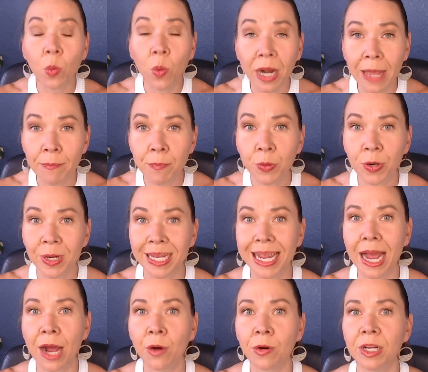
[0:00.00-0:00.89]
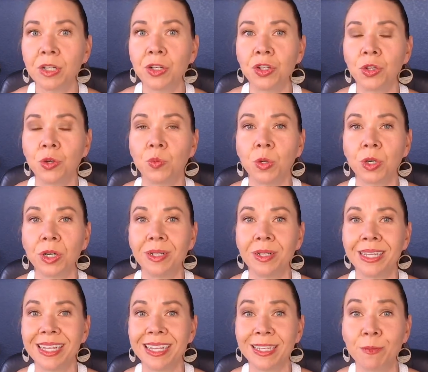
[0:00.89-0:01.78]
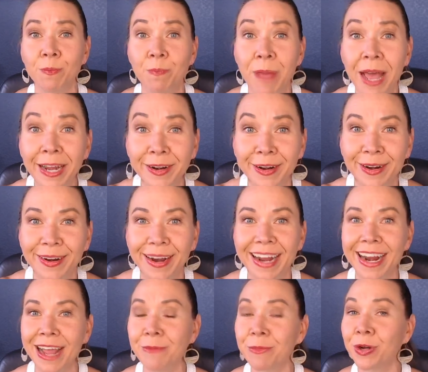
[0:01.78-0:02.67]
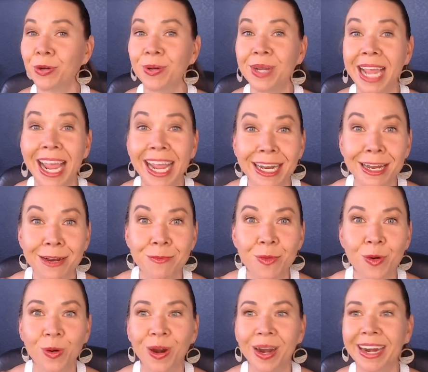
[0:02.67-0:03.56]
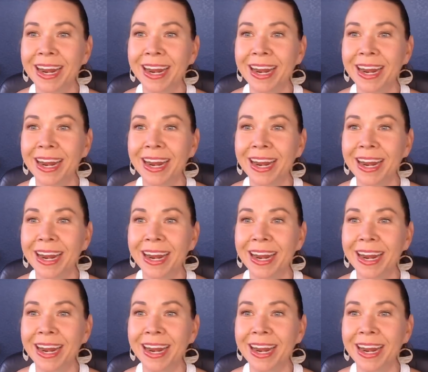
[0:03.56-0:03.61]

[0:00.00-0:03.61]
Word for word: what I'm putting out into the world is better, and I'm creating more,